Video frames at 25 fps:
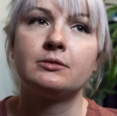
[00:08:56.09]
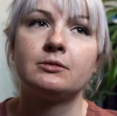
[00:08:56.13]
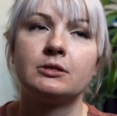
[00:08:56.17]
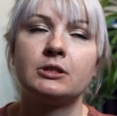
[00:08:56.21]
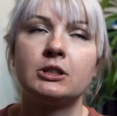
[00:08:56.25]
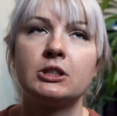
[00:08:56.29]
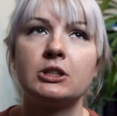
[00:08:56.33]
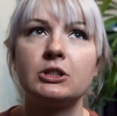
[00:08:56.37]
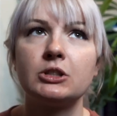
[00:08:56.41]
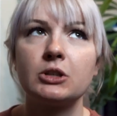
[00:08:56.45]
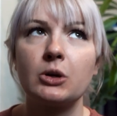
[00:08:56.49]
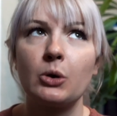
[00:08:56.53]

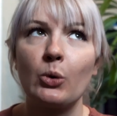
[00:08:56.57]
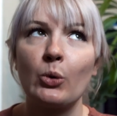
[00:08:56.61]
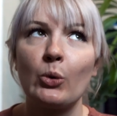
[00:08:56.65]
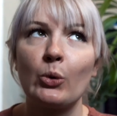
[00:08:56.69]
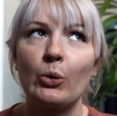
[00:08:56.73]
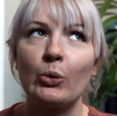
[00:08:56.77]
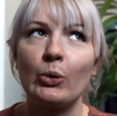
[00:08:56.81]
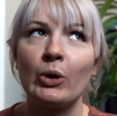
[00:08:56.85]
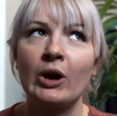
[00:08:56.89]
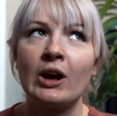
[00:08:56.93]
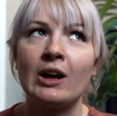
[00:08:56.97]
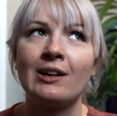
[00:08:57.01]

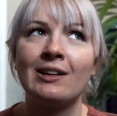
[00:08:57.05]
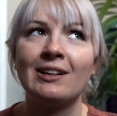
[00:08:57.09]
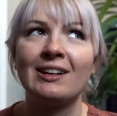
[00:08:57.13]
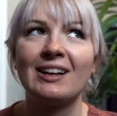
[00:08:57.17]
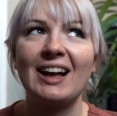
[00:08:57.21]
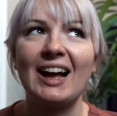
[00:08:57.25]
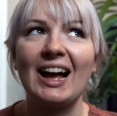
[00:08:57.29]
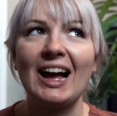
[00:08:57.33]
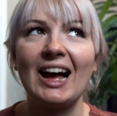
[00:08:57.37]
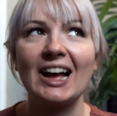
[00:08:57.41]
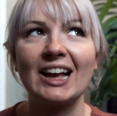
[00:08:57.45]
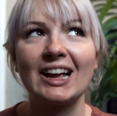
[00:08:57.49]
So
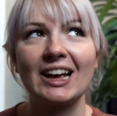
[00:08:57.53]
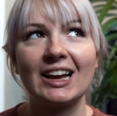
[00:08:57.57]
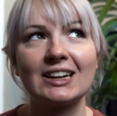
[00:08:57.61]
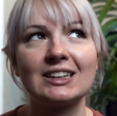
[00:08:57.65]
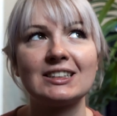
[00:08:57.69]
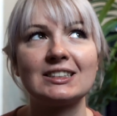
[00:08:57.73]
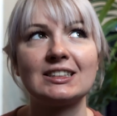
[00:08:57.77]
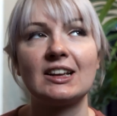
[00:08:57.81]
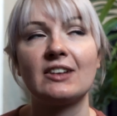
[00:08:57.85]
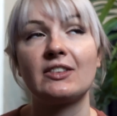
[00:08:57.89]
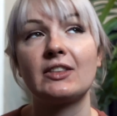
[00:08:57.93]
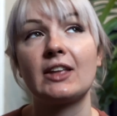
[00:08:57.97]
I gotta
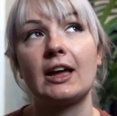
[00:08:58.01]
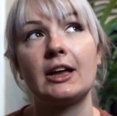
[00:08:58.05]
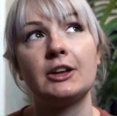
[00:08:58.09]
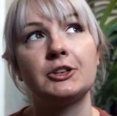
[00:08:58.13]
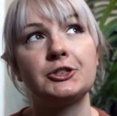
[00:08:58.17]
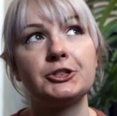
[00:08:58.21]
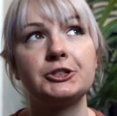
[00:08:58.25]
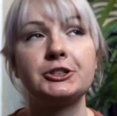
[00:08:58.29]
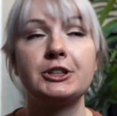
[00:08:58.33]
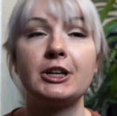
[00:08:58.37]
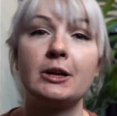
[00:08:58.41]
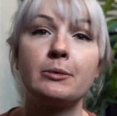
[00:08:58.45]
say, on the
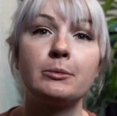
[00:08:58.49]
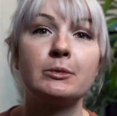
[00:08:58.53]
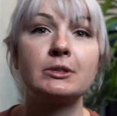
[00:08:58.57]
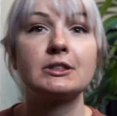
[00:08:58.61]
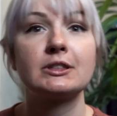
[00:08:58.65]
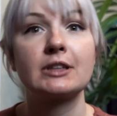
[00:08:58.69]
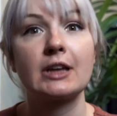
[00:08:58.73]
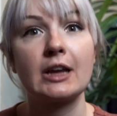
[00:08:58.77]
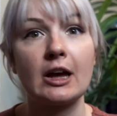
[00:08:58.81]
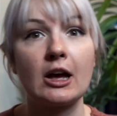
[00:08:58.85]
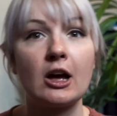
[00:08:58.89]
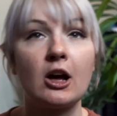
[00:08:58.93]
entertainment
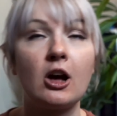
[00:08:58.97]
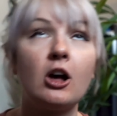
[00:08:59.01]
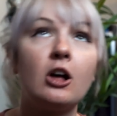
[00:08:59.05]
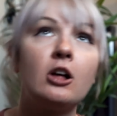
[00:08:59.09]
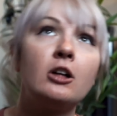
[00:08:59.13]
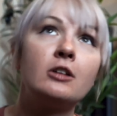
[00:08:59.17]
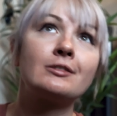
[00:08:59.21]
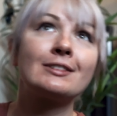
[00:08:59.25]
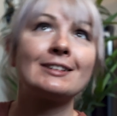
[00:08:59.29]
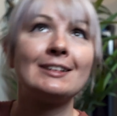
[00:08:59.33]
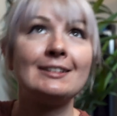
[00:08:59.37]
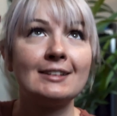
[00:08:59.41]

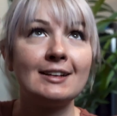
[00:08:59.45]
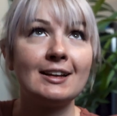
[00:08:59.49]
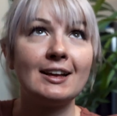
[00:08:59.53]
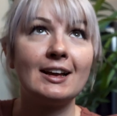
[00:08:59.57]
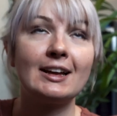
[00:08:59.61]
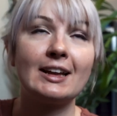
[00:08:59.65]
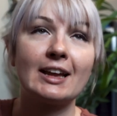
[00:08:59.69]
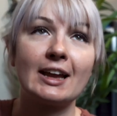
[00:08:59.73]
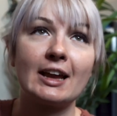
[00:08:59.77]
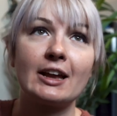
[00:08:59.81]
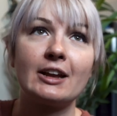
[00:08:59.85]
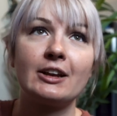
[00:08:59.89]
scale,
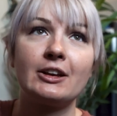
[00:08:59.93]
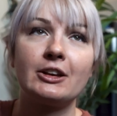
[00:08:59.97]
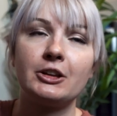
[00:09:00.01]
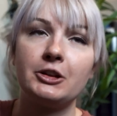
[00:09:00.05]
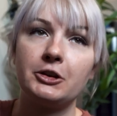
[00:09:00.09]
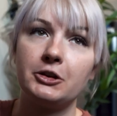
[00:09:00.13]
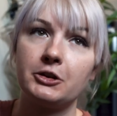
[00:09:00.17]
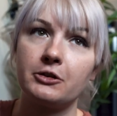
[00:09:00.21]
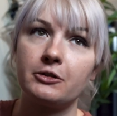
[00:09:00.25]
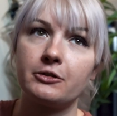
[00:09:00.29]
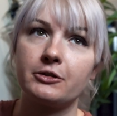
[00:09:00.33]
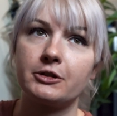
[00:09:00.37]
again,
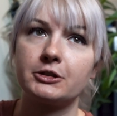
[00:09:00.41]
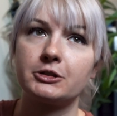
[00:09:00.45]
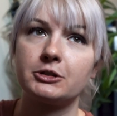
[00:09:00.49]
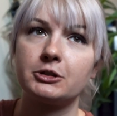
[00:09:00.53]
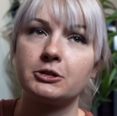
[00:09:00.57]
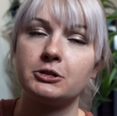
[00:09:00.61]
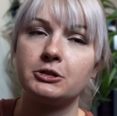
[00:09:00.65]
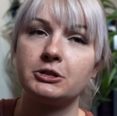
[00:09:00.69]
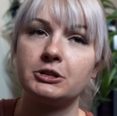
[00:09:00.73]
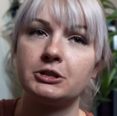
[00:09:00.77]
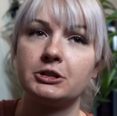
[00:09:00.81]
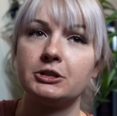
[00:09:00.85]

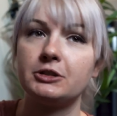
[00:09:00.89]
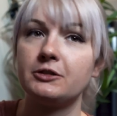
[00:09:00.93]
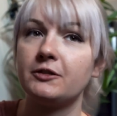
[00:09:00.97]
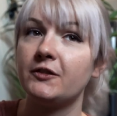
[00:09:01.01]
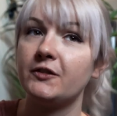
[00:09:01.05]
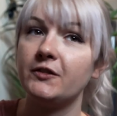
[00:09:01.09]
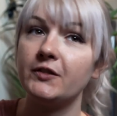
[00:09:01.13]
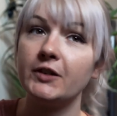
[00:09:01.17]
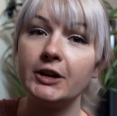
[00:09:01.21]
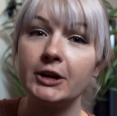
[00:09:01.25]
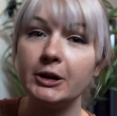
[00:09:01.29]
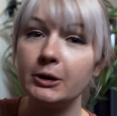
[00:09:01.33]
Universal did
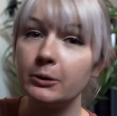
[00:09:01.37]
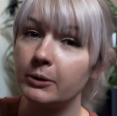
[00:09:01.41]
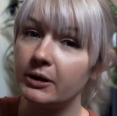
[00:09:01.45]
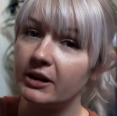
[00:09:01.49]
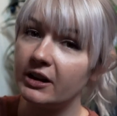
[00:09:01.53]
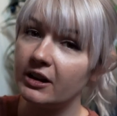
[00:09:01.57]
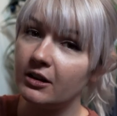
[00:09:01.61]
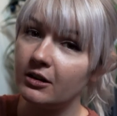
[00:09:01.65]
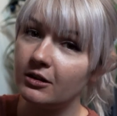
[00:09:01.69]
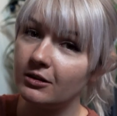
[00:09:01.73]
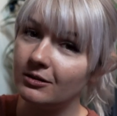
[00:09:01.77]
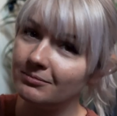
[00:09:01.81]
very
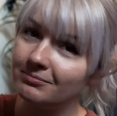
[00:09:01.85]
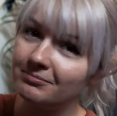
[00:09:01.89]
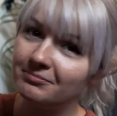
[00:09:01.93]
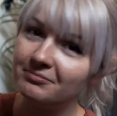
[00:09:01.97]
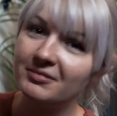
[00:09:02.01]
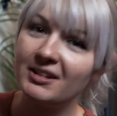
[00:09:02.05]
well.